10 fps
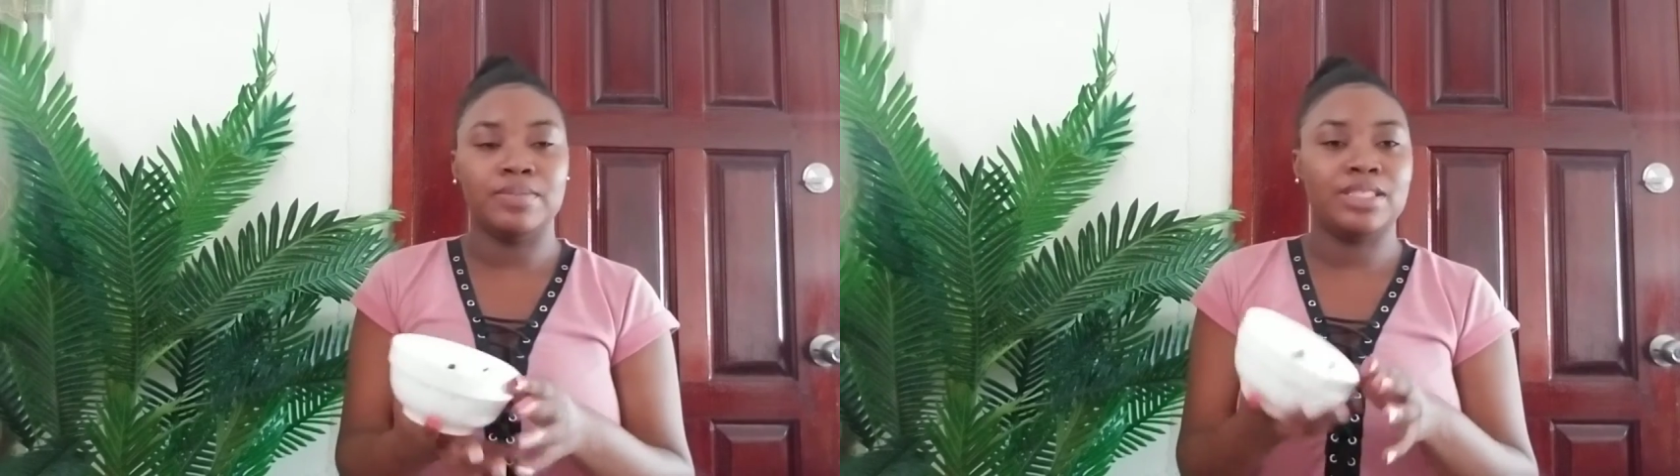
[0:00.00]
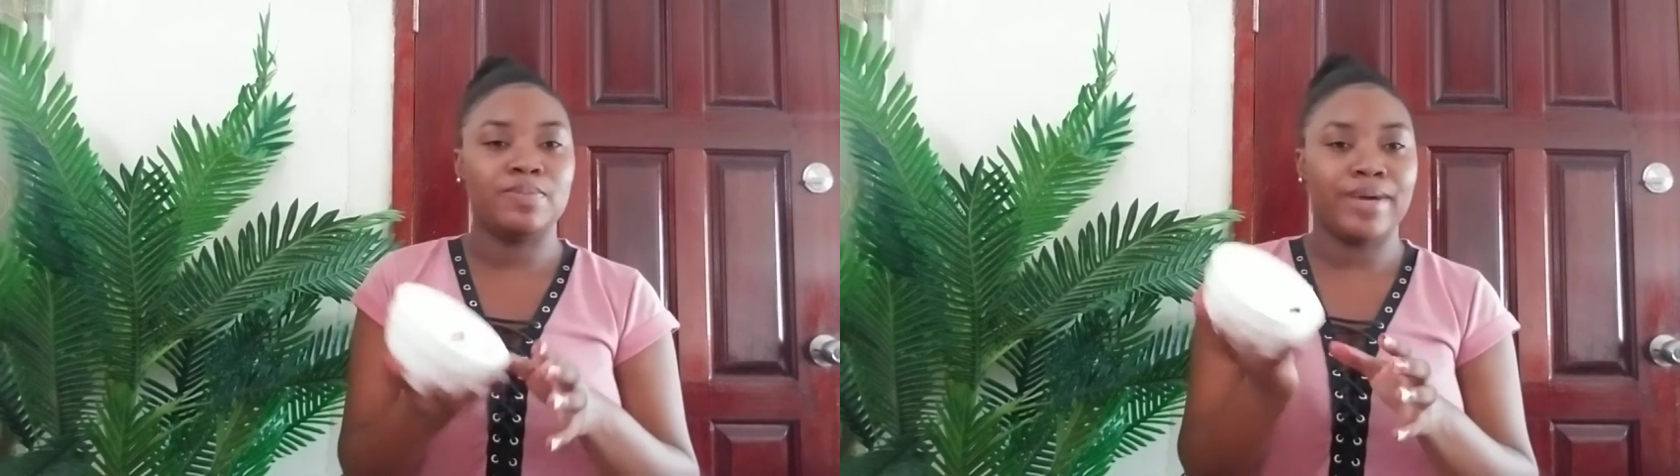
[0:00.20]

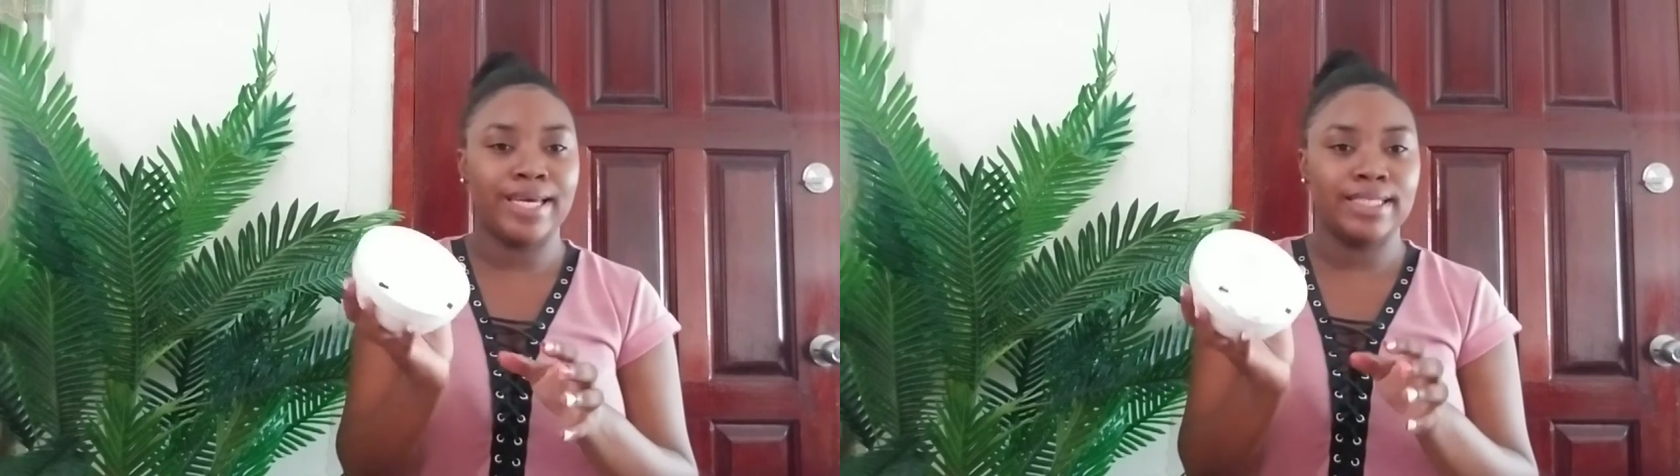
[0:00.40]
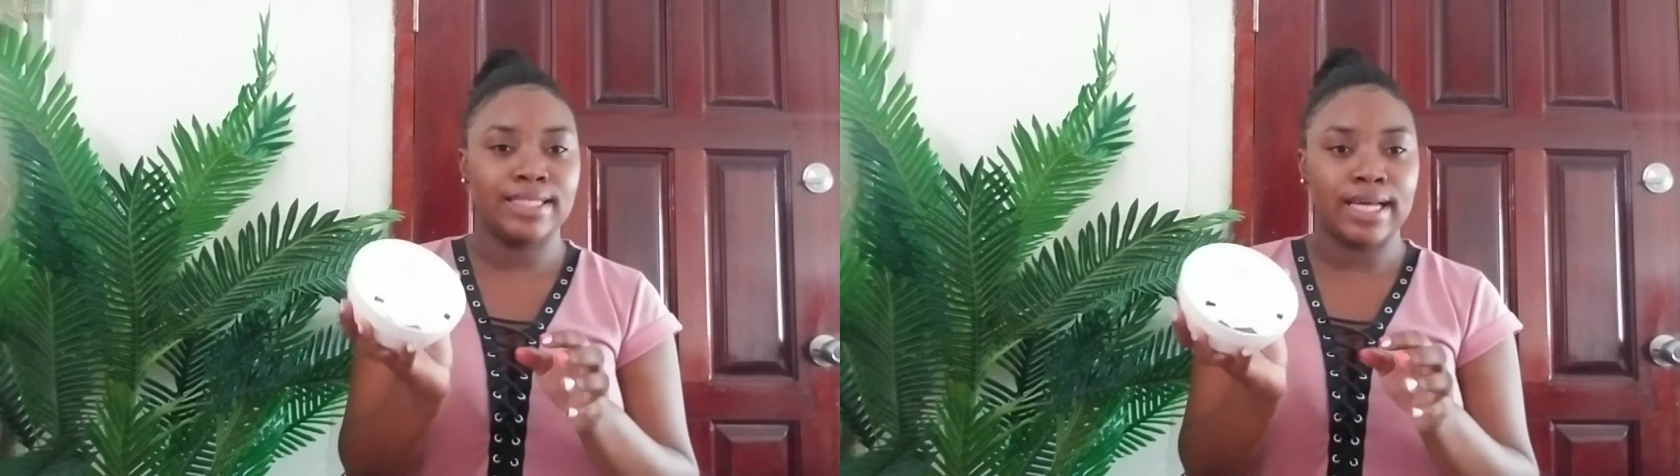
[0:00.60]

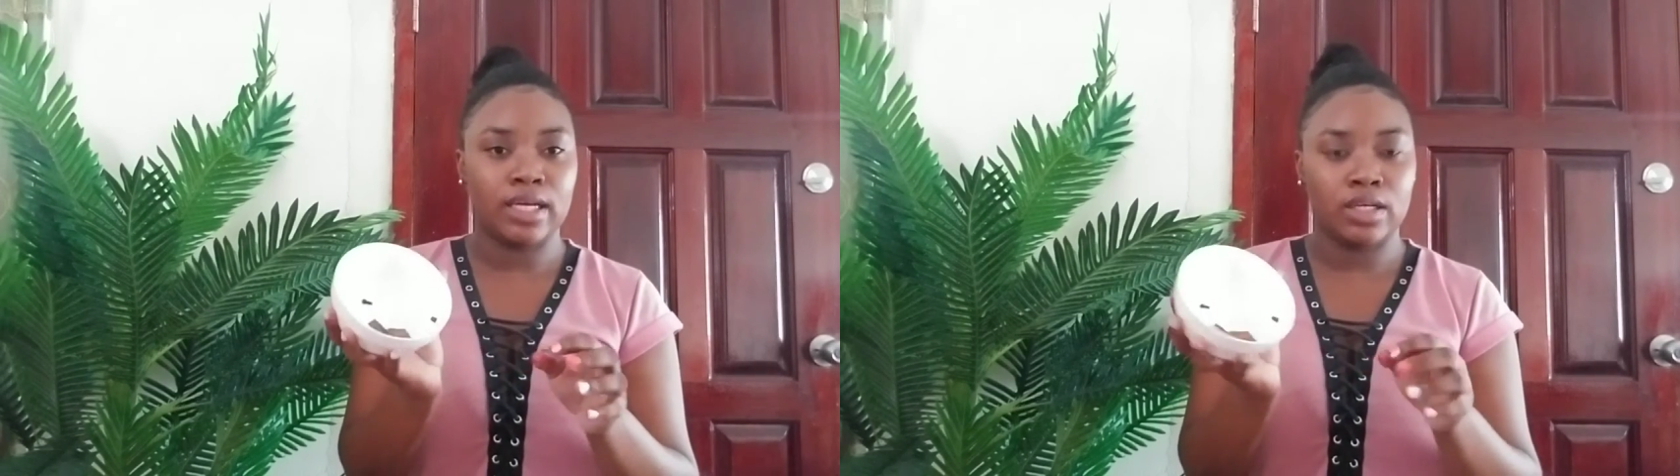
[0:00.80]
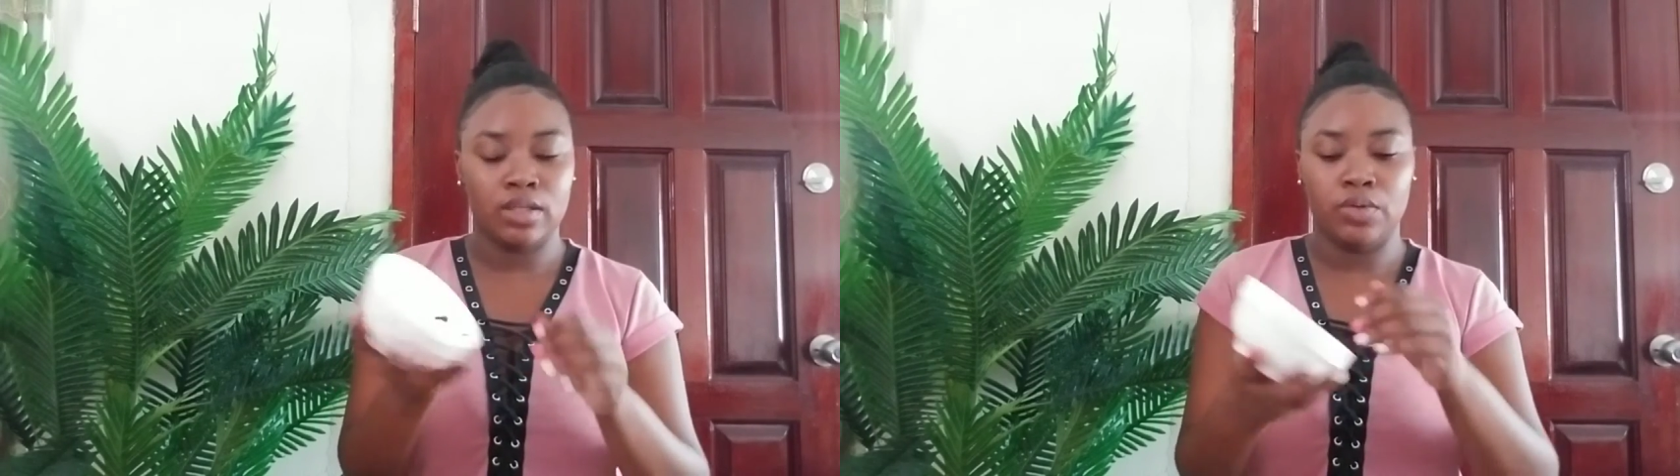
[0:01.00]
spice and
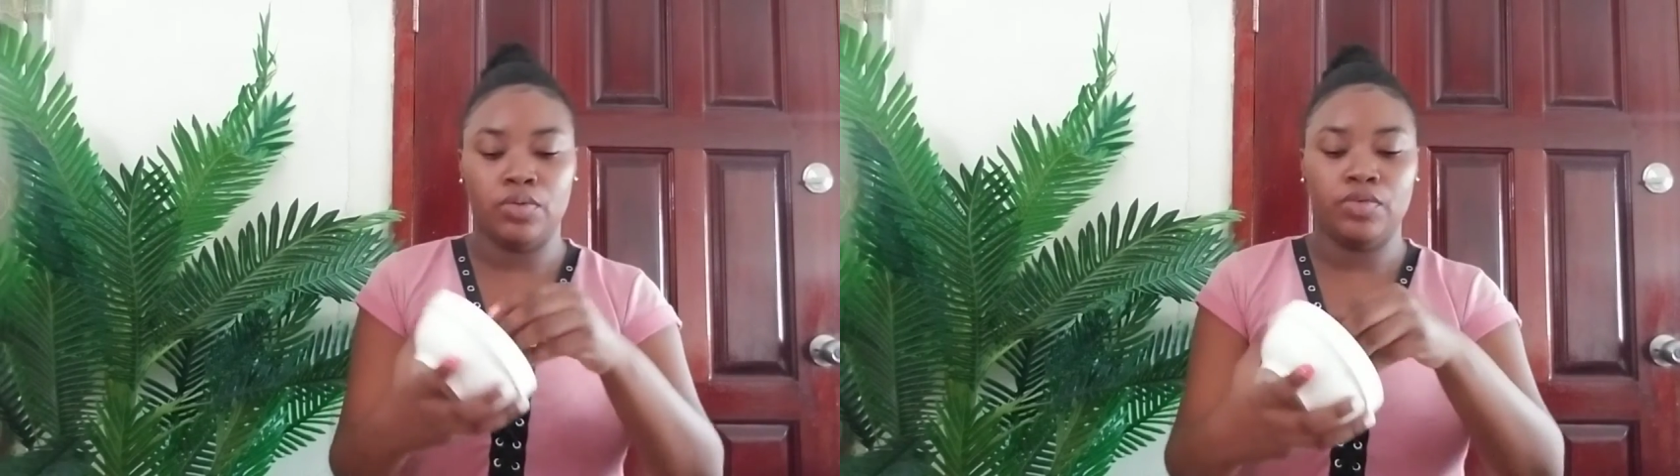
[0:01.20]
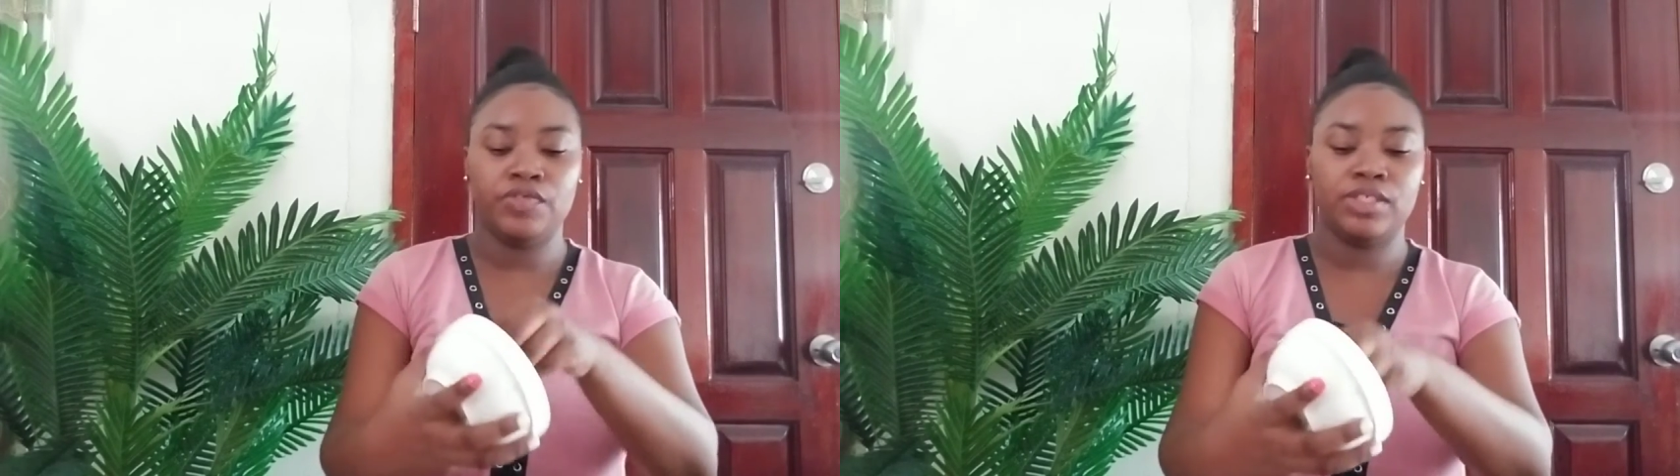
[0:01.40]

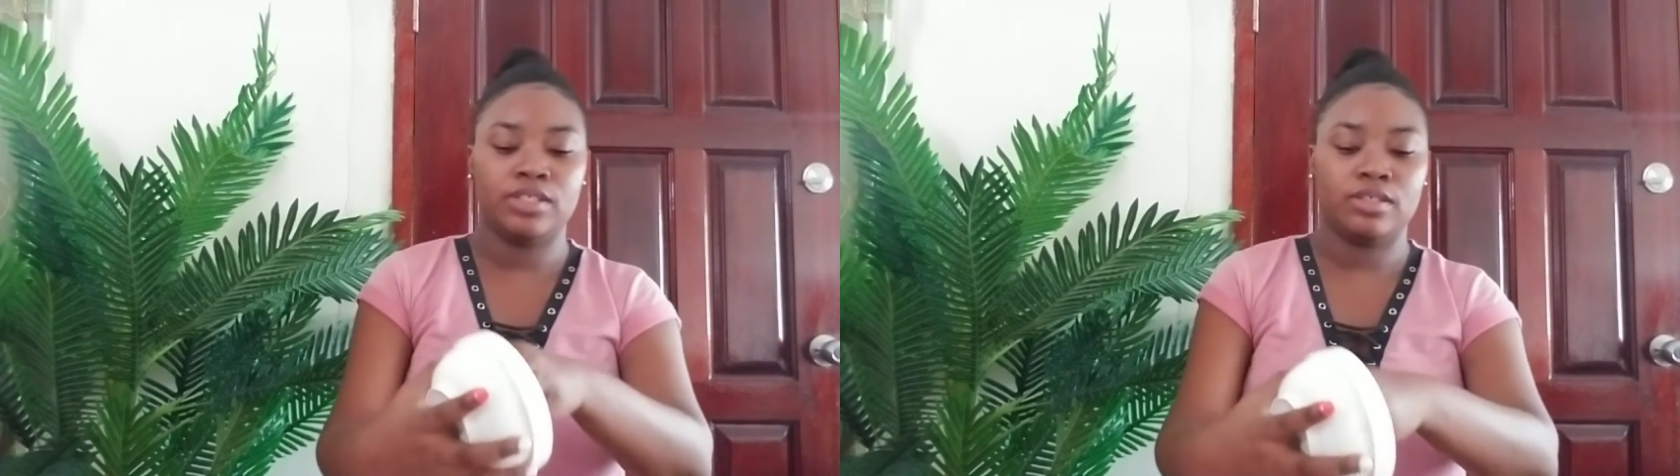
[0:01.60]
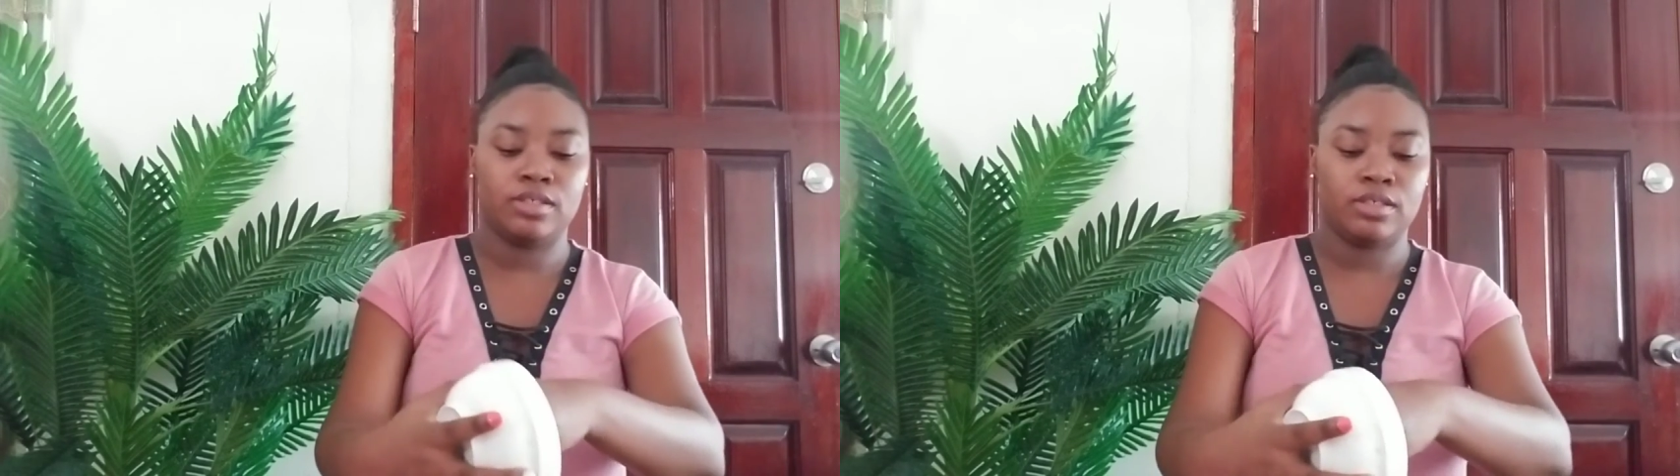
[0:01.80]
cloves.